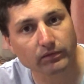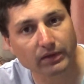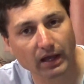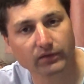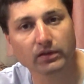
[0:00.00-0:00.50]
of
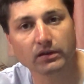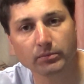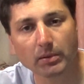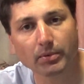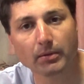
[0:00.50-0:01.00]
gas that need
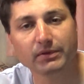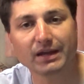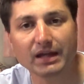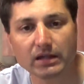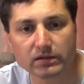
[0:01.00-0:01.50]
to be pumped
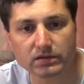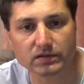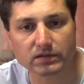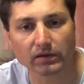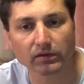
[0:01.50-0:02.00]
into the
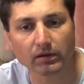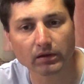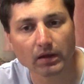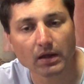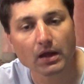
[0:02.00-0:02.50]
cylinder